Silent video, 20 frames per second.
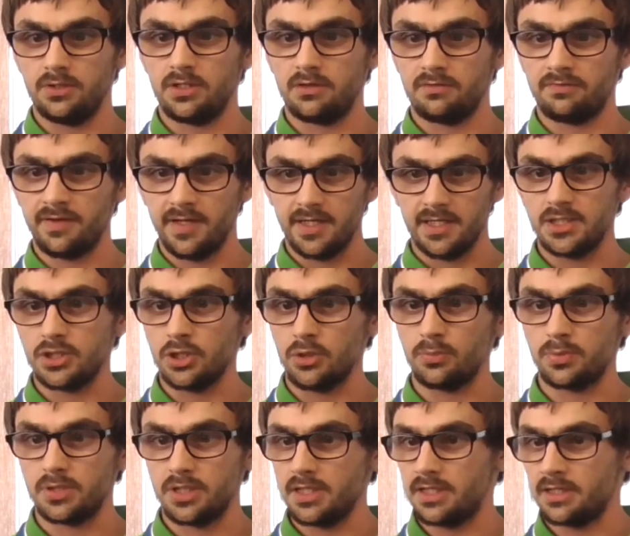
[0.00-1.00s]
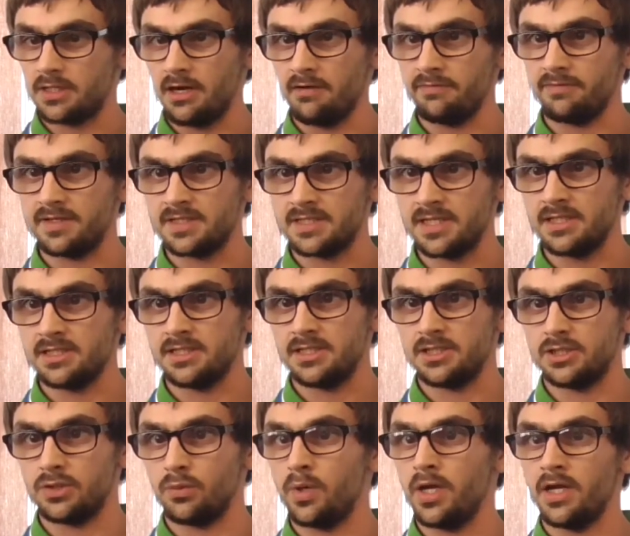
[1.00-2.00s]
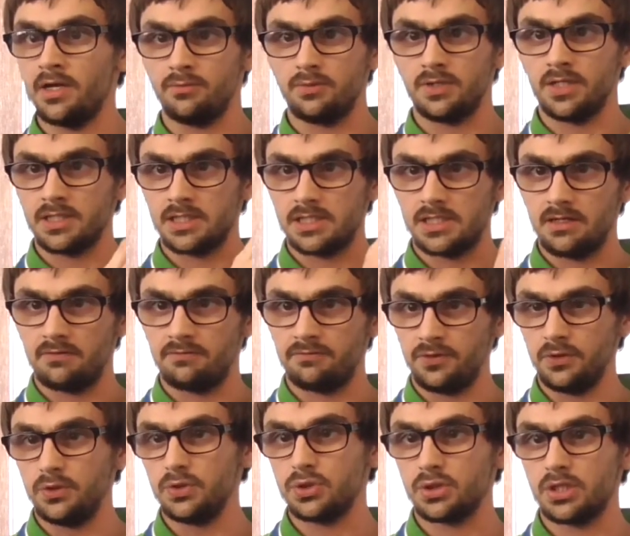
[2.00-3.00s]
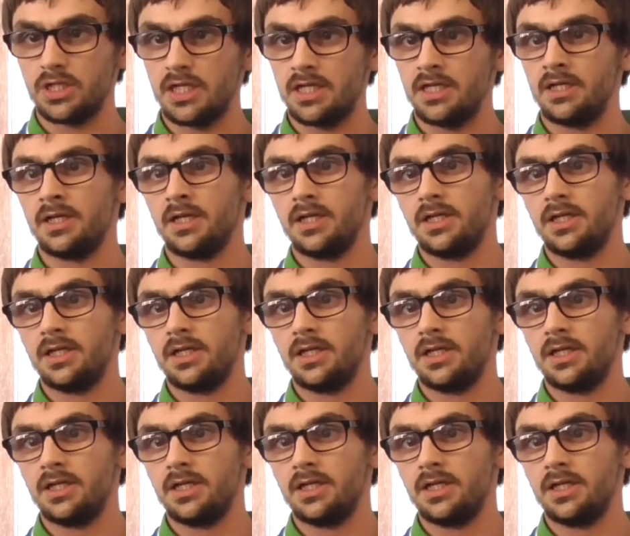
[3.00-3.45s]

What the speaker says: You can find this option in the graphic settings, so where it would actually say full screen,